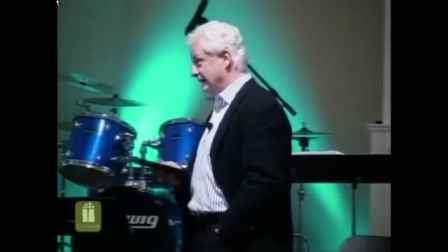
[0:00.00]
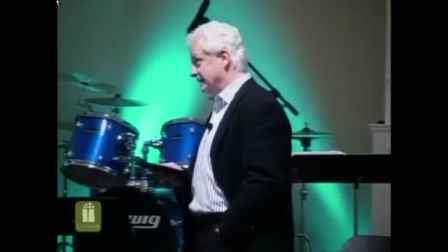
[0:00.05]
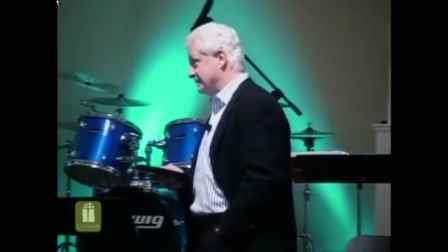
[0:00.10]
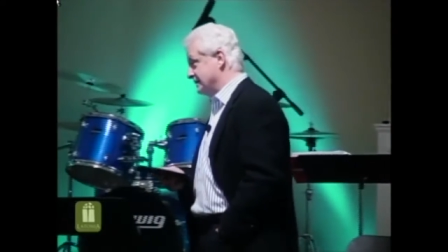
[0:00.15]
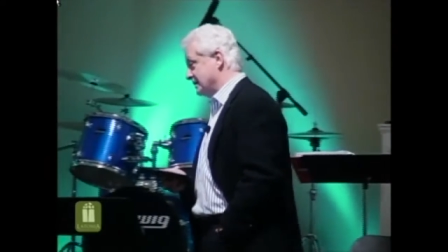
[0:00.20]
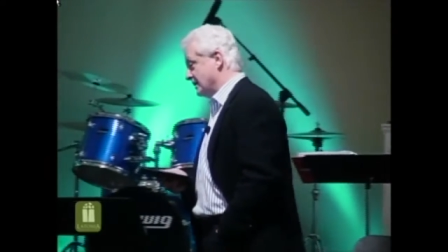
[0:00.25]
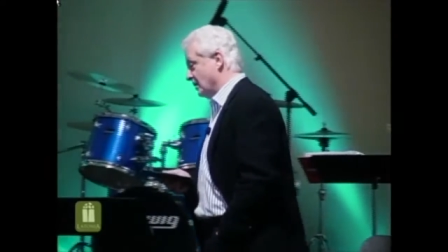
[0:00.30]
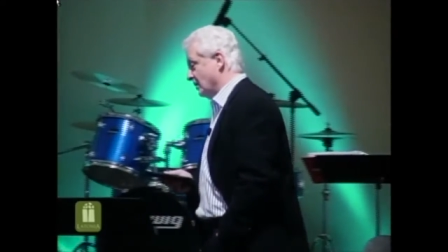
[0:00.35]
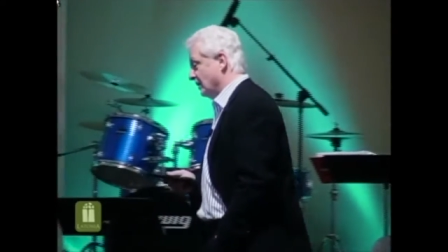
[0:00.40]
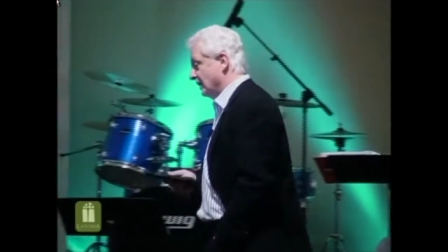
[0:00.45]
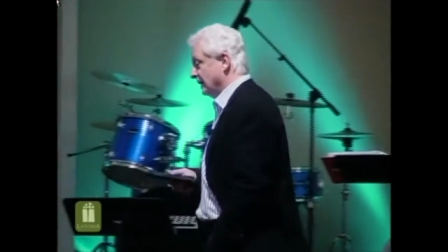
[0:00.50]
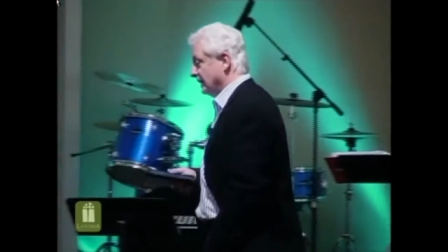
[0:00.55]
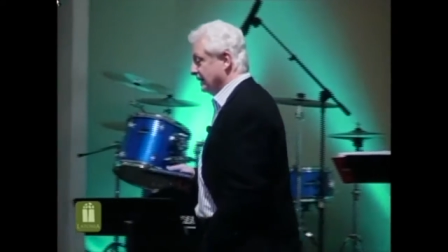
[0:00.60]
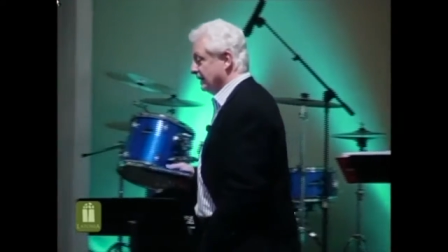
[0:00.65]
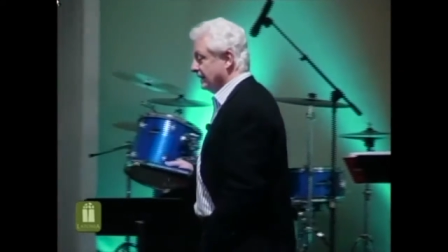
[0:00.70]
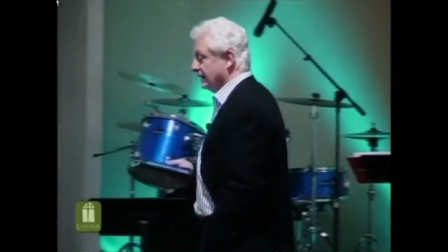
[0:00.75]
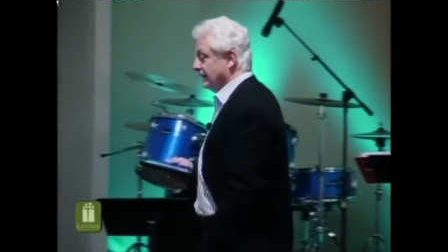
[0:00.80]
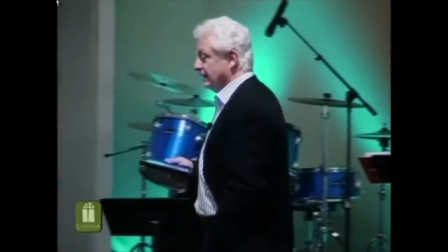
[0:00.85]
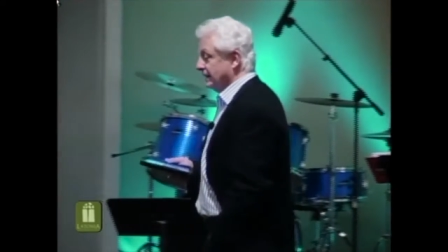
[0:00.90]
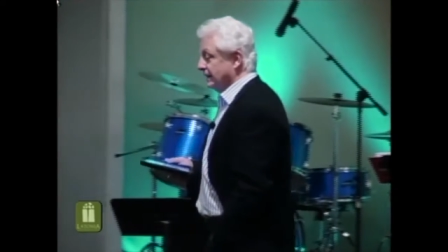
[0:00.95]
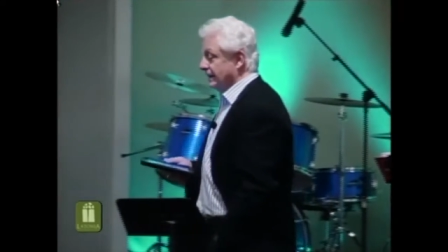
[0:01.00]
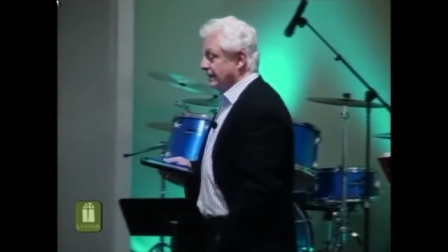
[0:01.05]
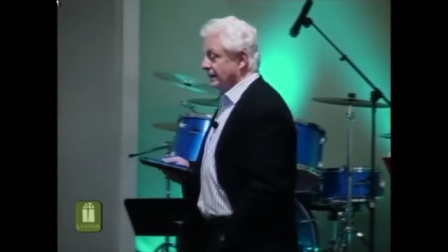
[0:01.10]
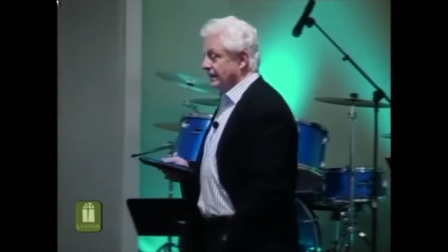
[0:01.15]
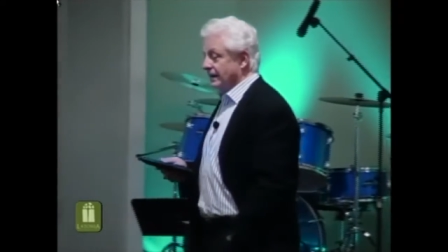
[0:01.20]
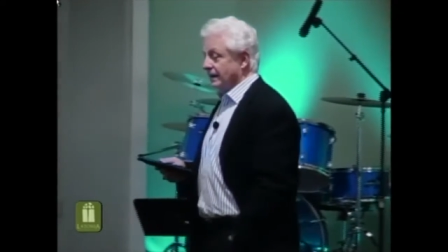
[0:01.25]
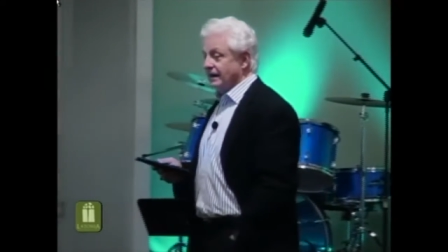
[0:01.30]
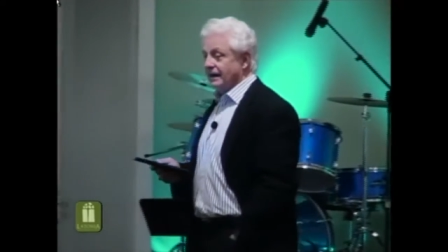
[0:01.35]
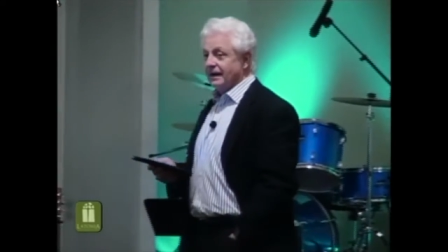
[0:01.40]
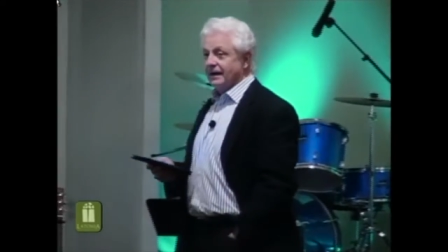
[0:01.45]
And so
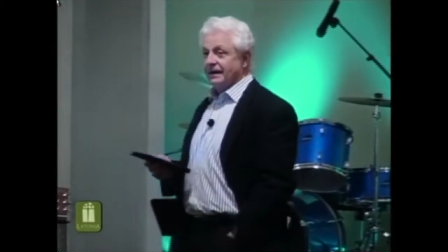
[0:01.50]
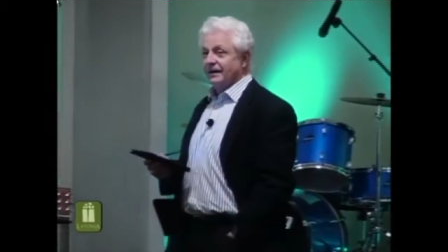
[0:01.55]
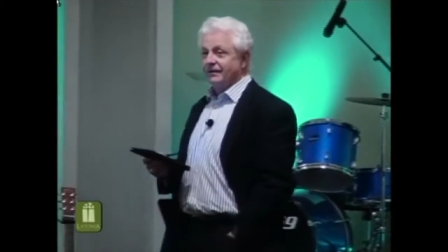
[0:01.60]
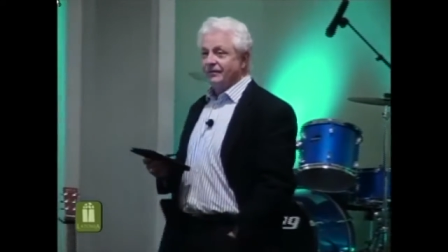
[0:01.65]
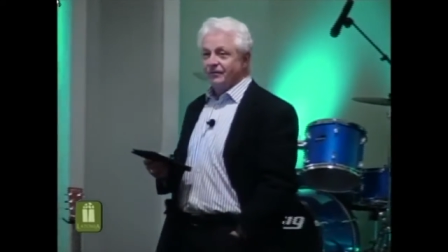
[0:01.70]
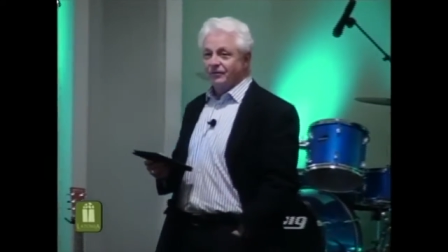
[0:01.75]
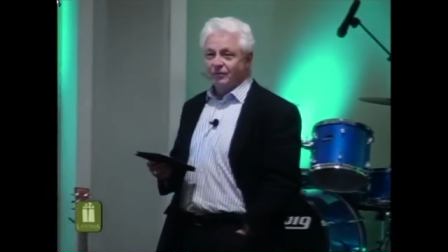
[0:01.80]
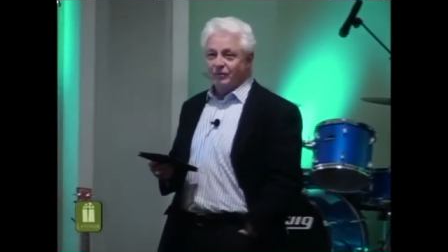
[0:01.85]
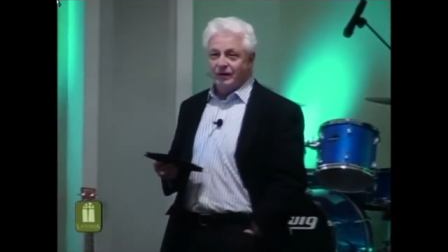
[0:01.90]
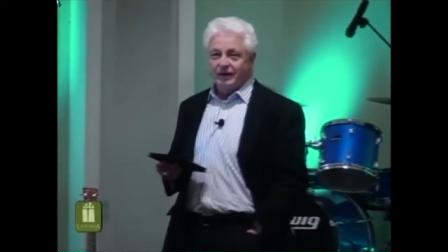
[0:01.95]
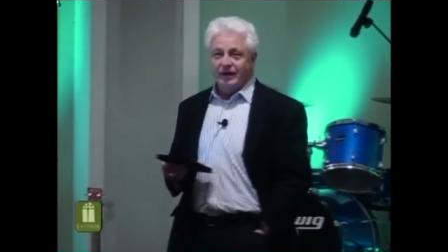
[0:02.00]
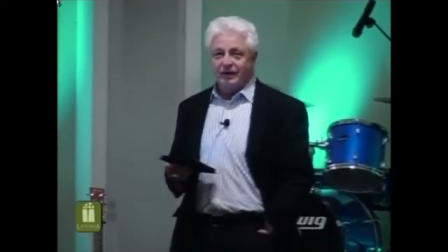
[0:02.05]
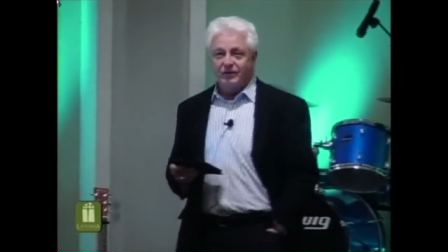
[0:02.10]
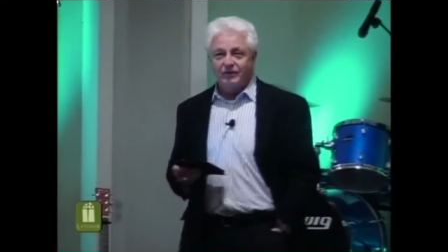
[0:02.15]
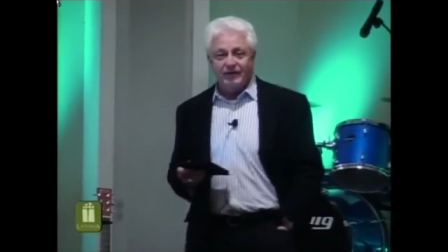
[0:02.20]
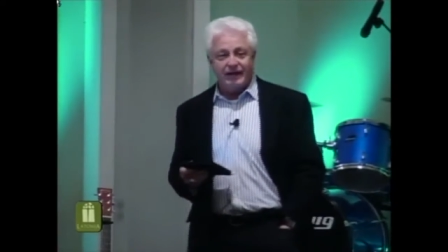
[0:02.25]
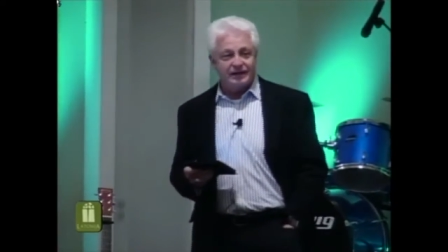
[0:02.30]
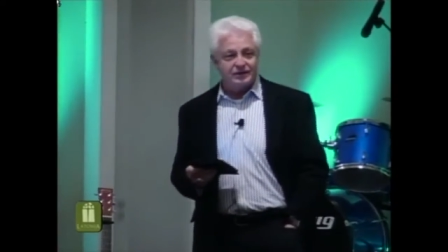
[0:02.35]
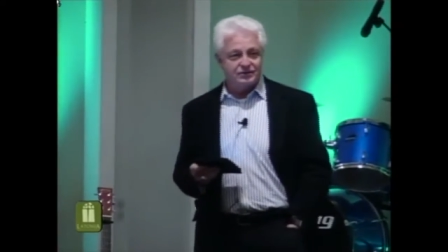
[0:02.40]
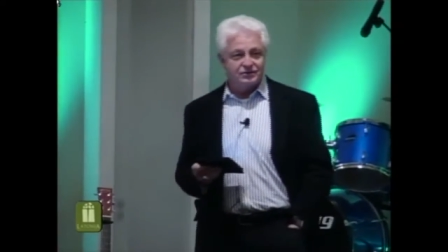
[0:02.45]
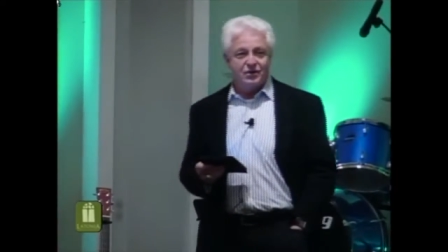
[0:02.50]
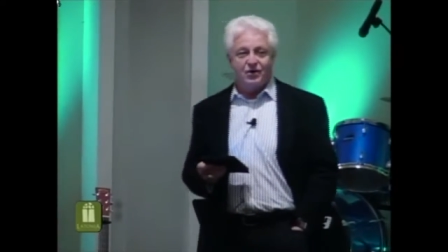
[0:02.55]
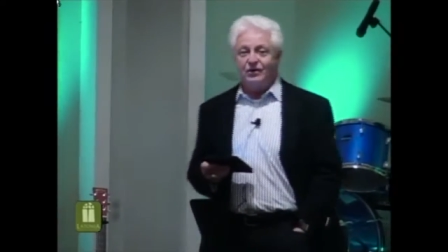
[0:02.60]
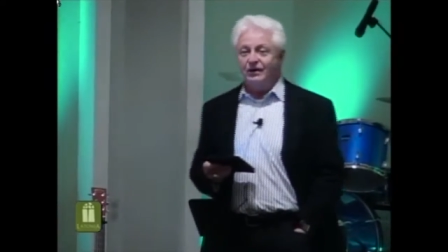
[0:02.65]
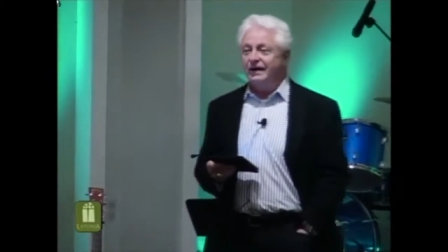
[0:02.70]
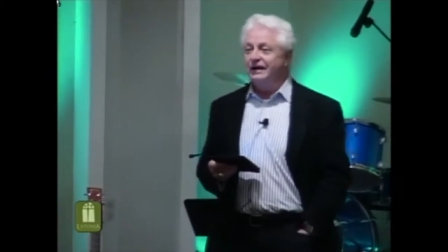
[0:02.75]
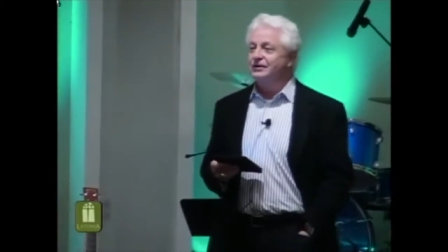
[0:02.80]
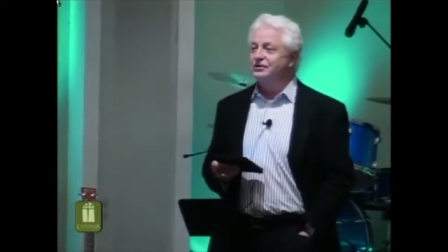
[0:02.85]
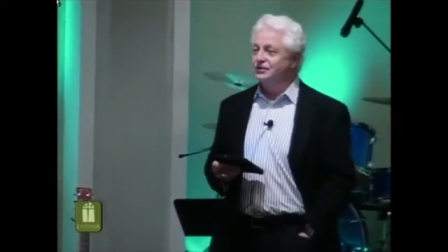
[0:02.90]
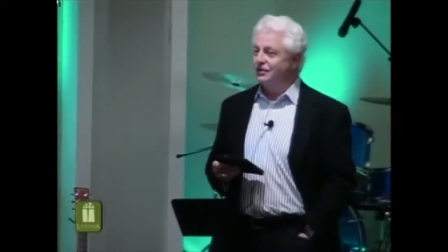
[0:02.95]
uh, we hear that
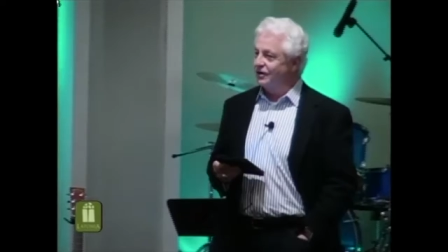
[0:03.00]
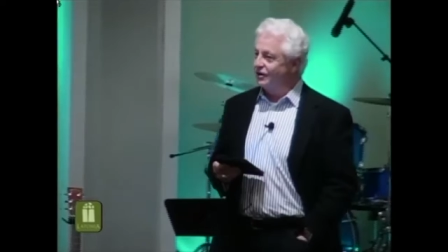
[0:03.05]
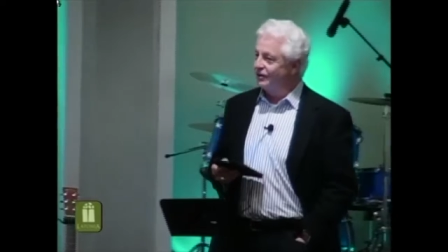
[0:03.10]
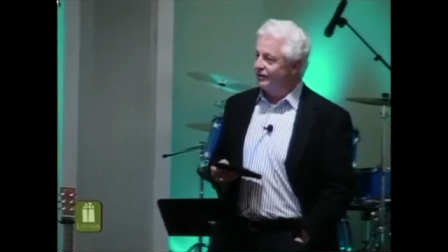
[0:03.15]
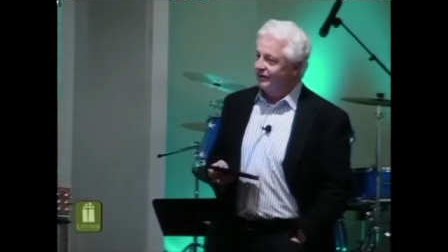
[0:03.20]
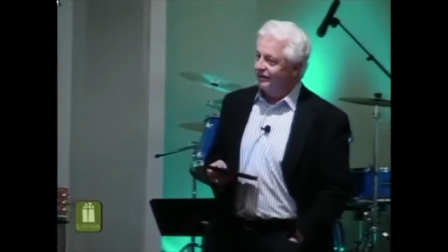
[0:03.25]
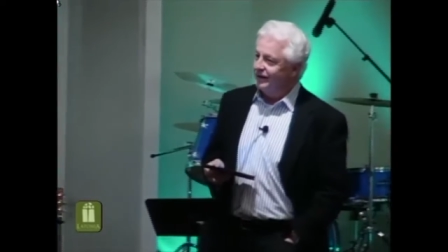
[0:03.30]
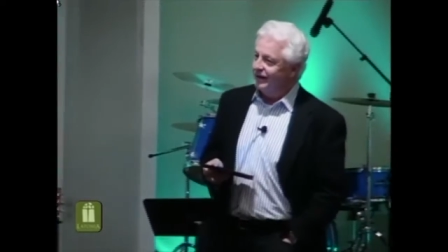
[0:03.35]
song each year,